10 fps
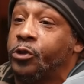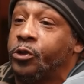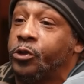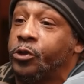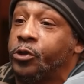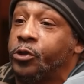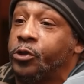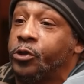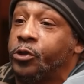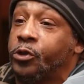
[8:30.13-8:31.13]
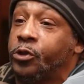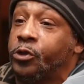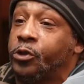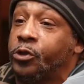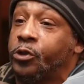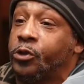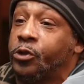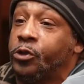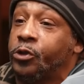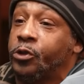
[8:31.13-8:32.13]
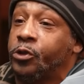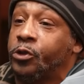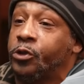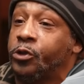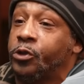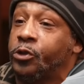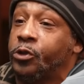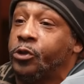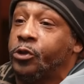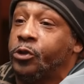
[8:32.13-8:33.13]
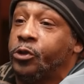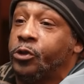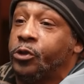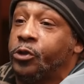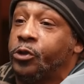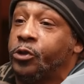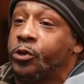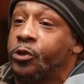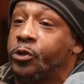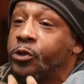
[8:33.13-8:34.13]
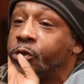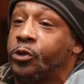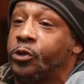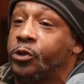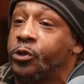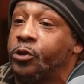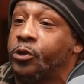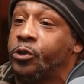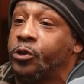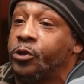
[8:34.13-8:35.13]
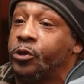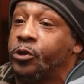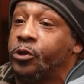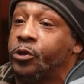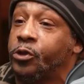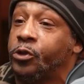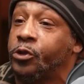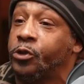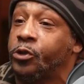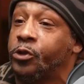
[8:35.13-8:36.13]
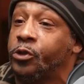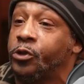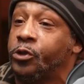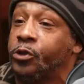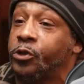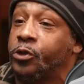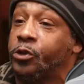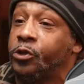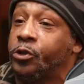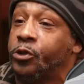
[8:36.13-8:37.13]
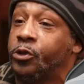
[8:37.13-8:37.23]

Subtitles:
[no speech]